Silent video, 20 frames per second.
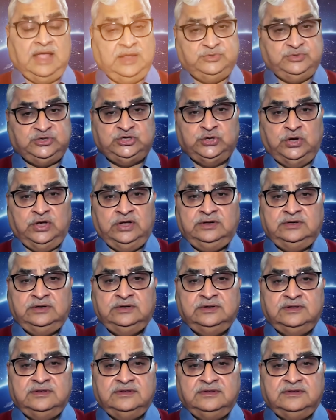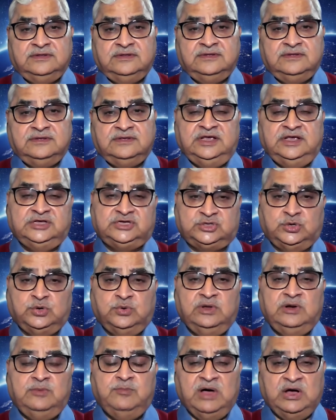I'm sure ISRO
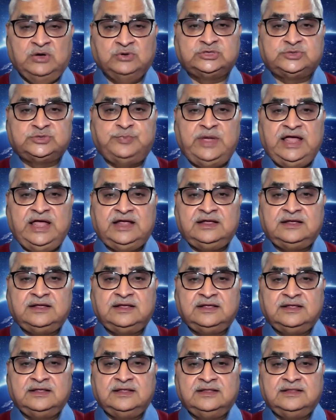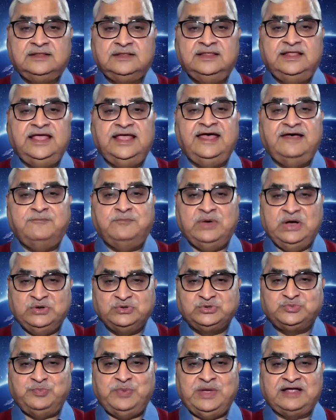will bounce back. They have
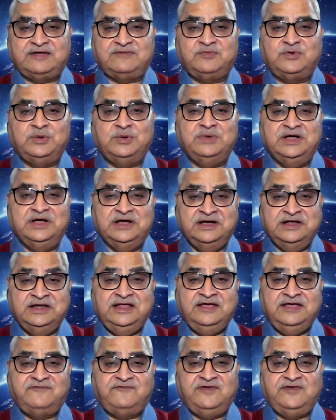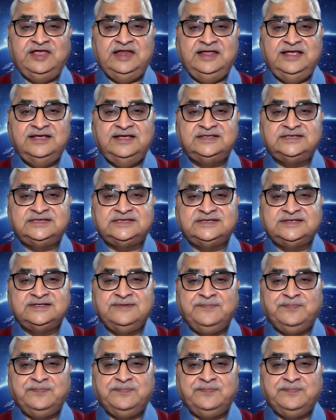bounced back from earlier failures.